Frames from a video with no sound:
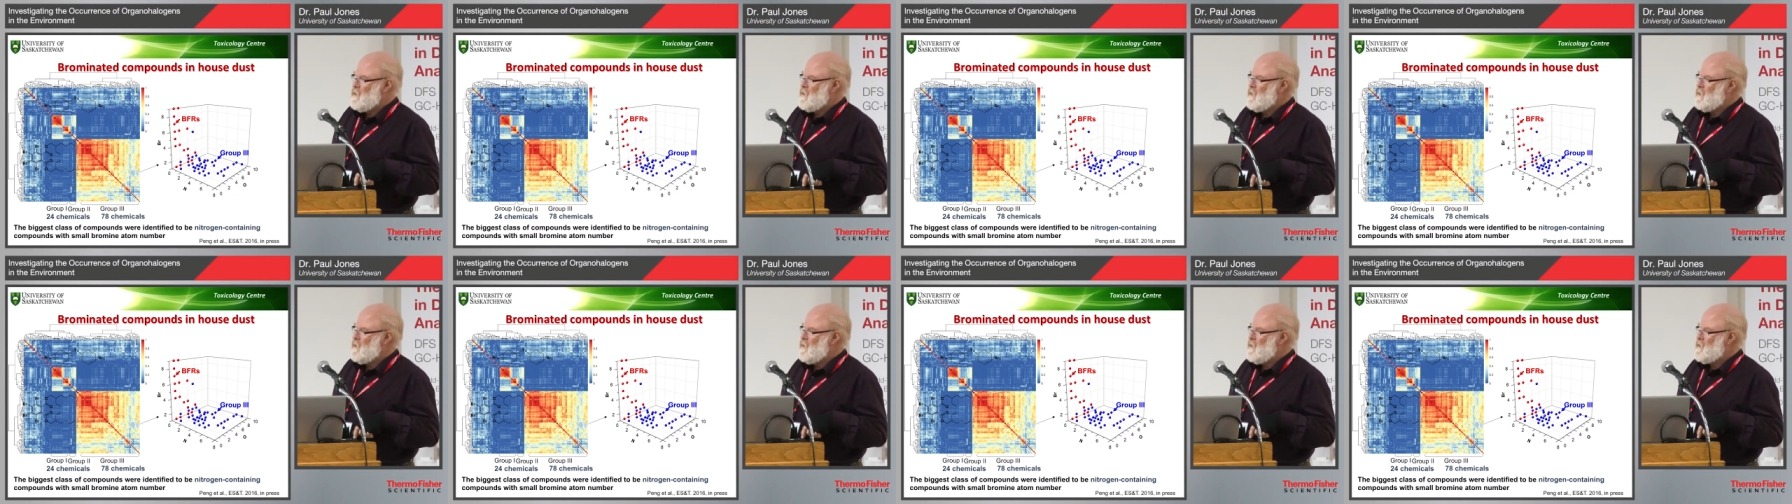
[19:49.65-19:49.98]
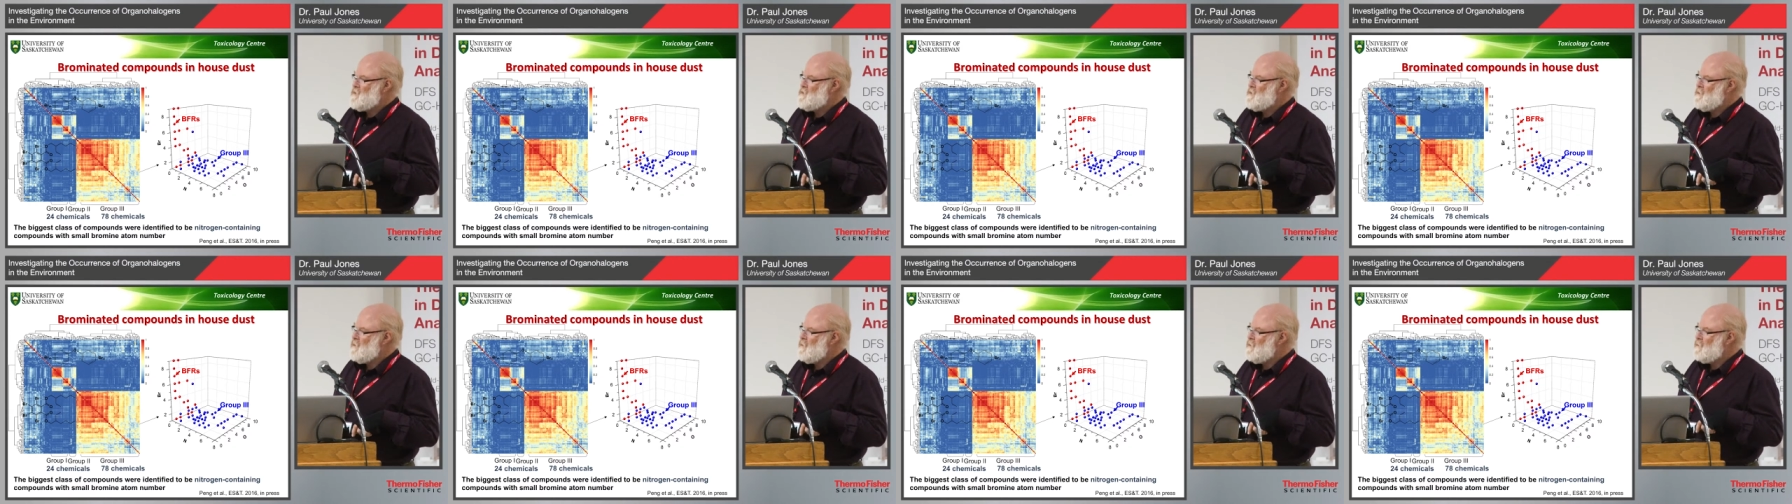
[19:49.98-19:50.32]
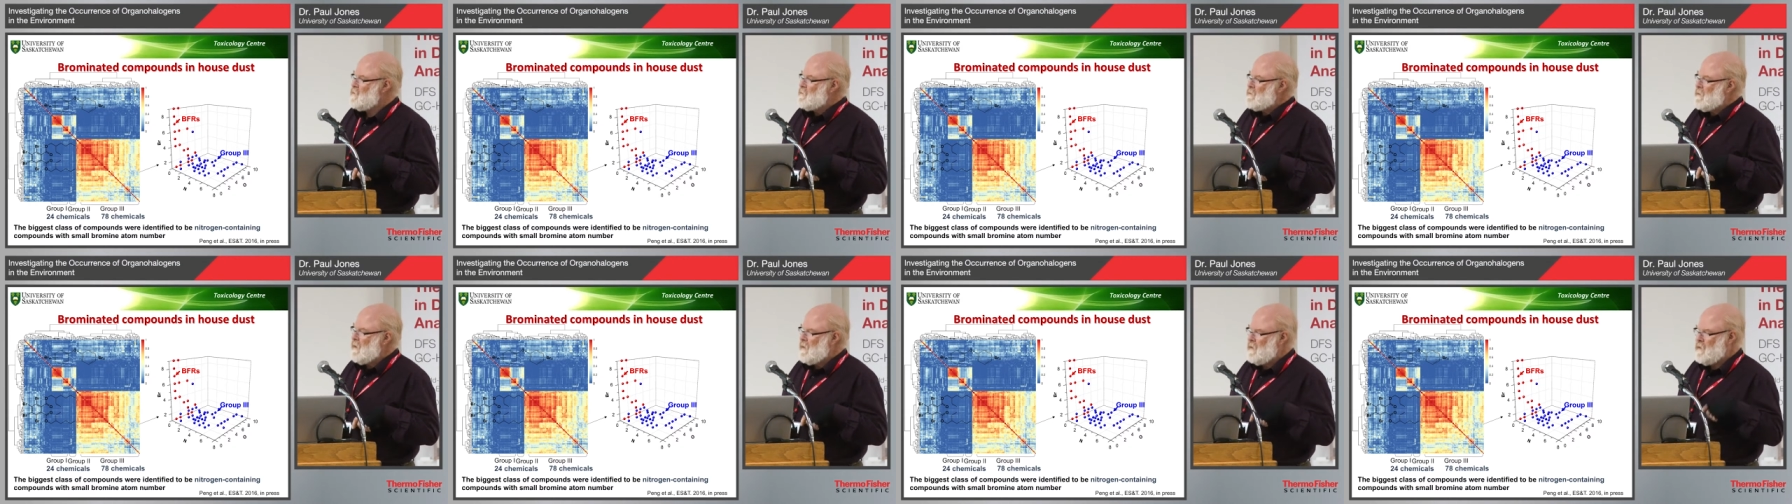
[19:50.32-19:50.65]
Uh, so
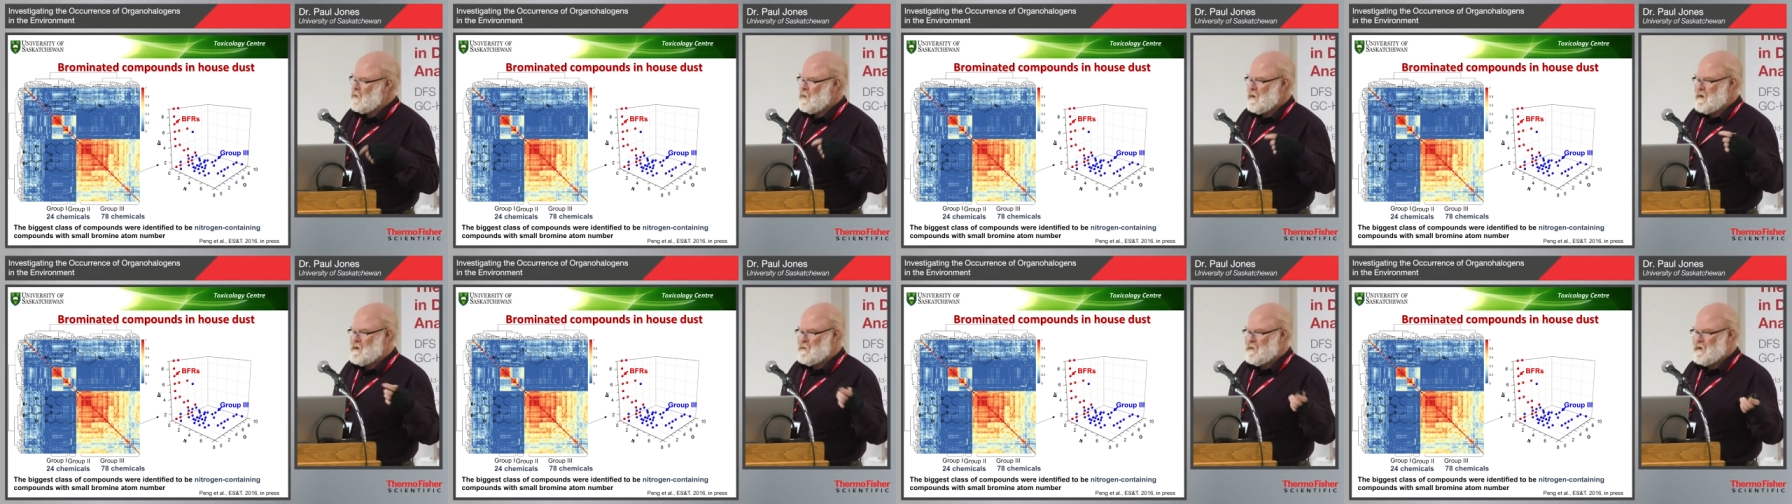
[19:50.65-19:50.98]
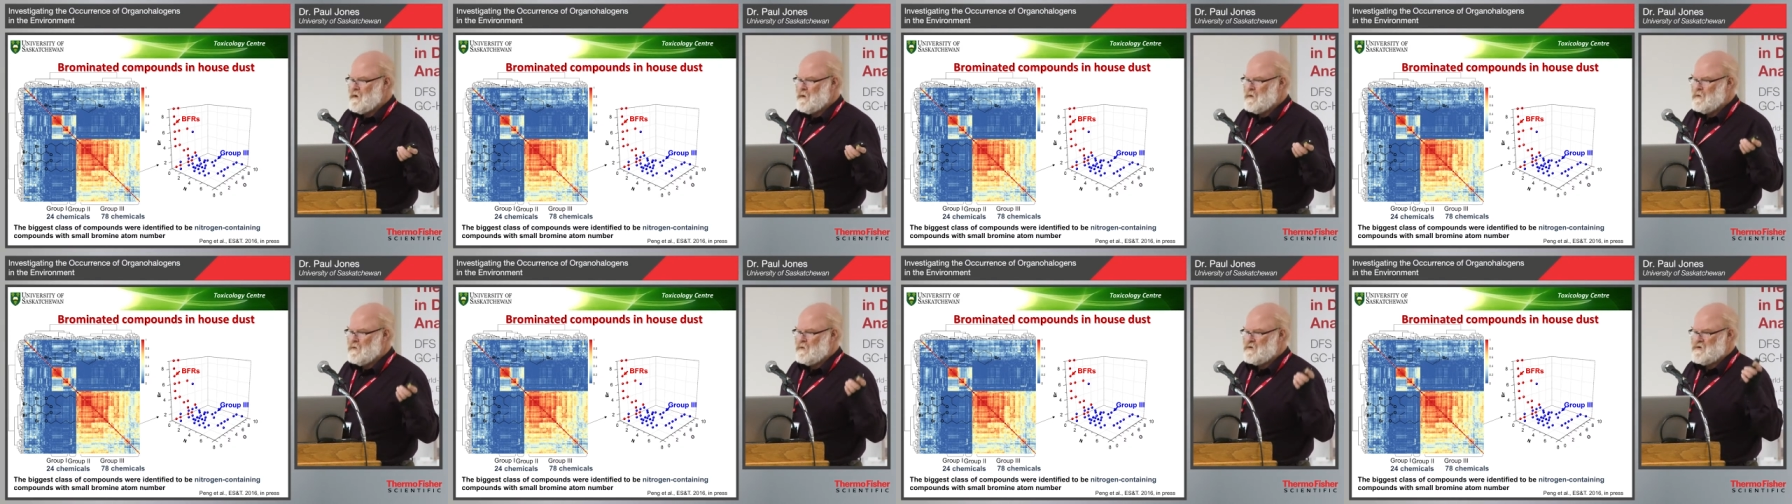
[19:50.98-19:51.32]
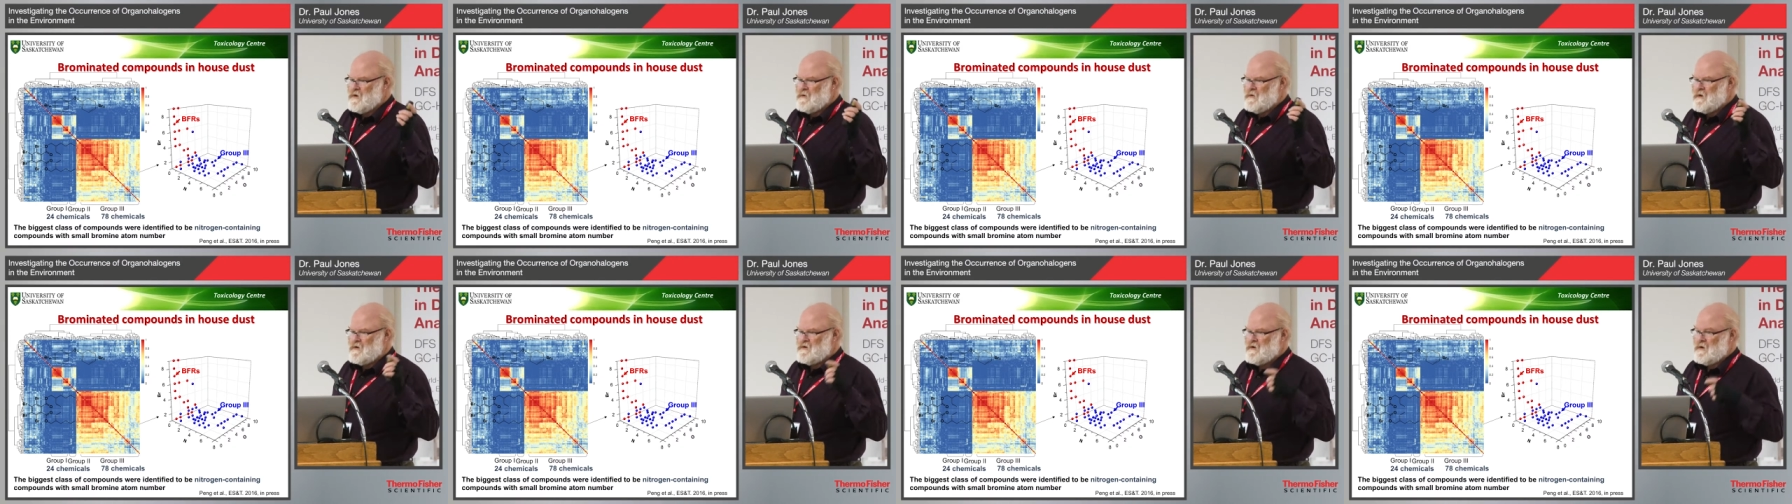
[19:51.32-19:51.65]
Hui Peng
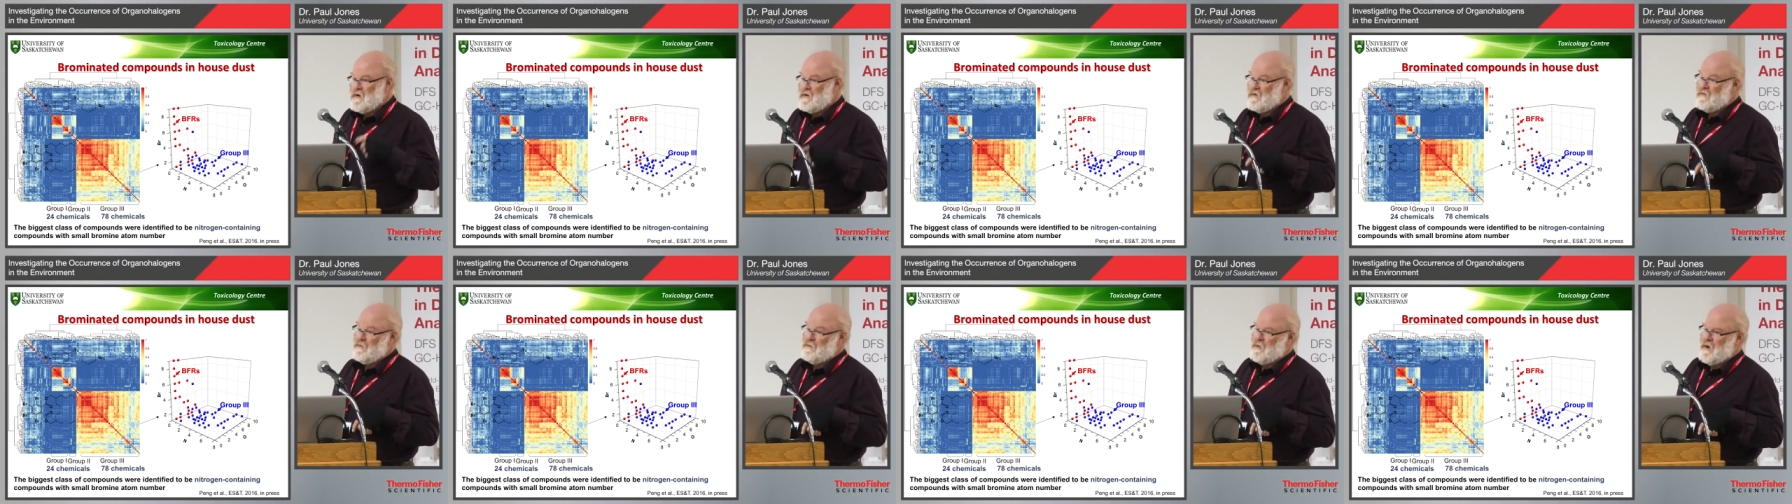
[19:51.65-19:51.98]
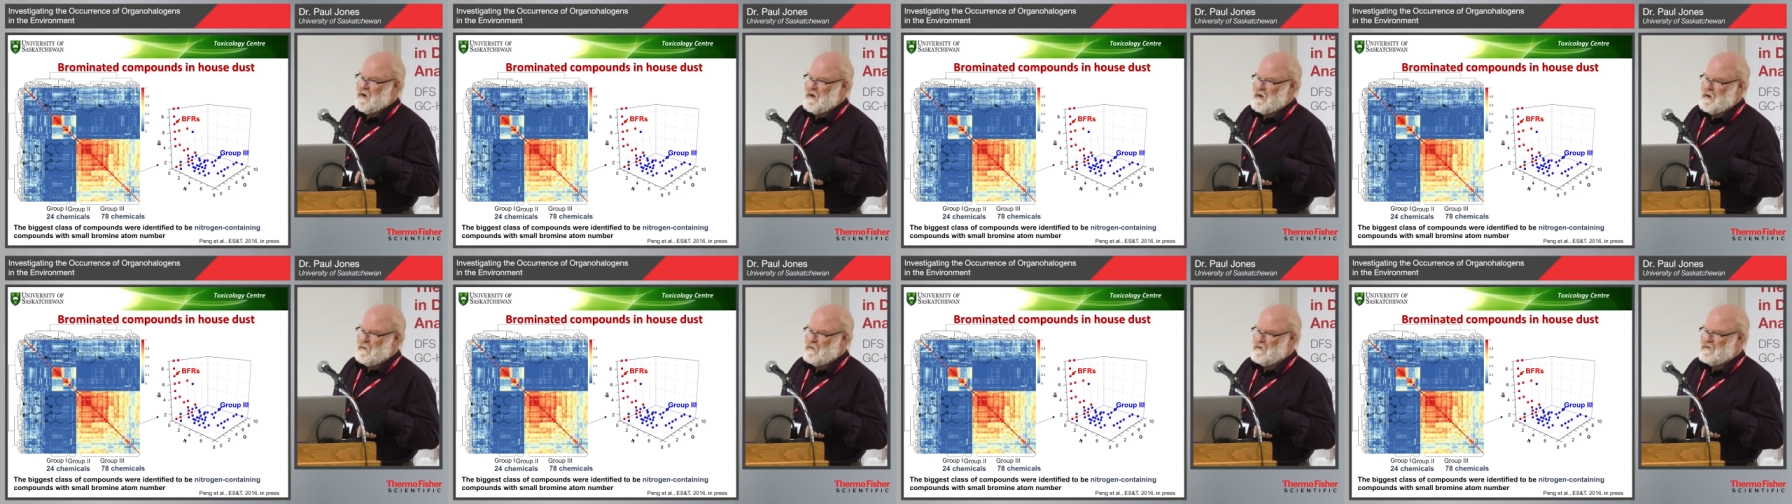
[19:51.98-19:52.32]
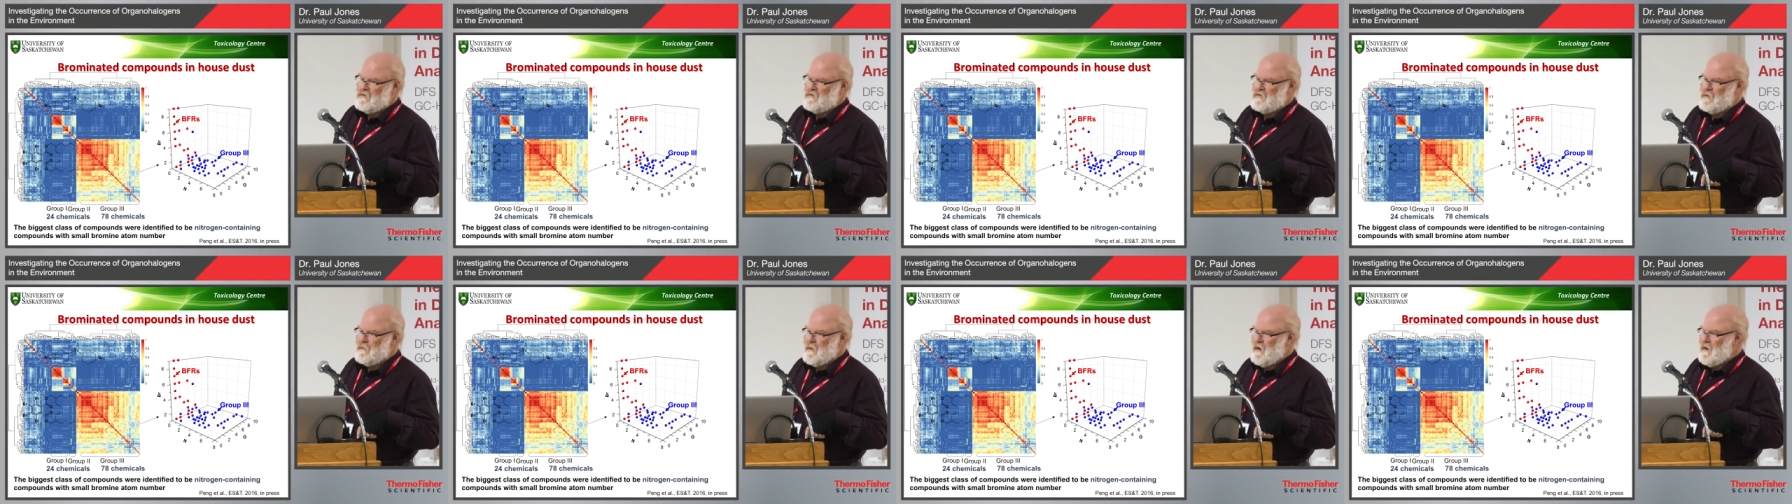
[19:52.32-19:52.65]
also does a lot of
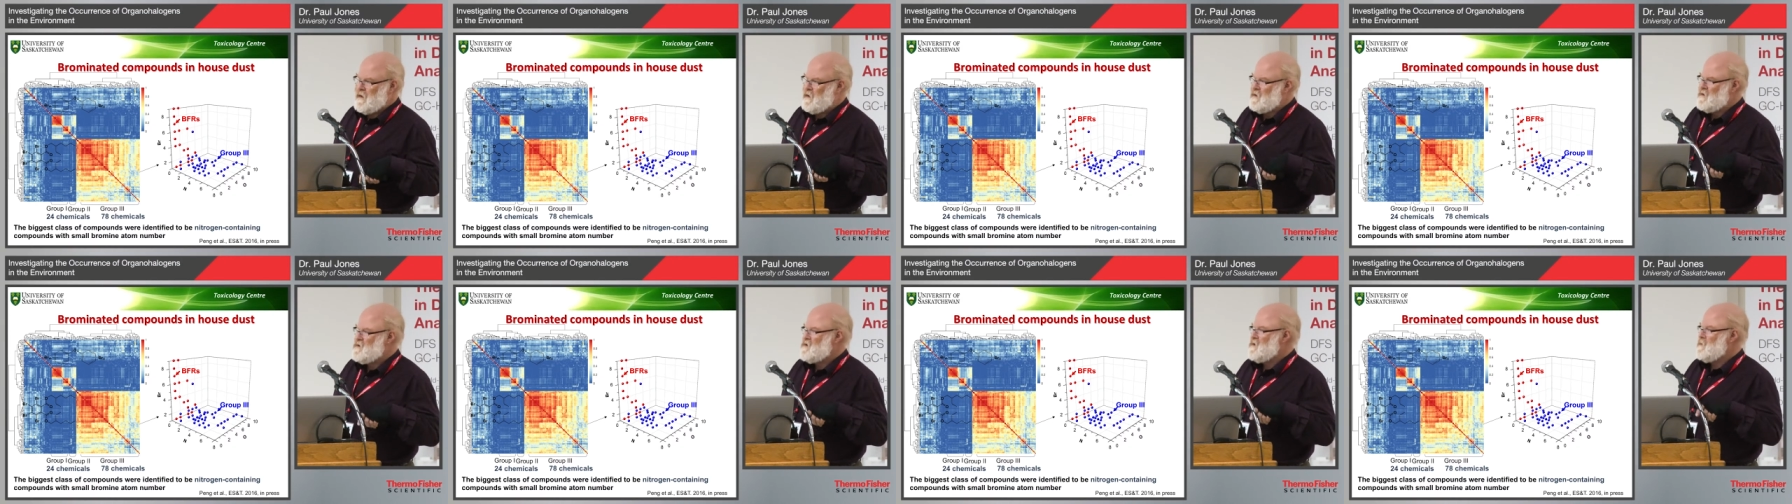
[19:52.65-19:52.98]
bioinformatics,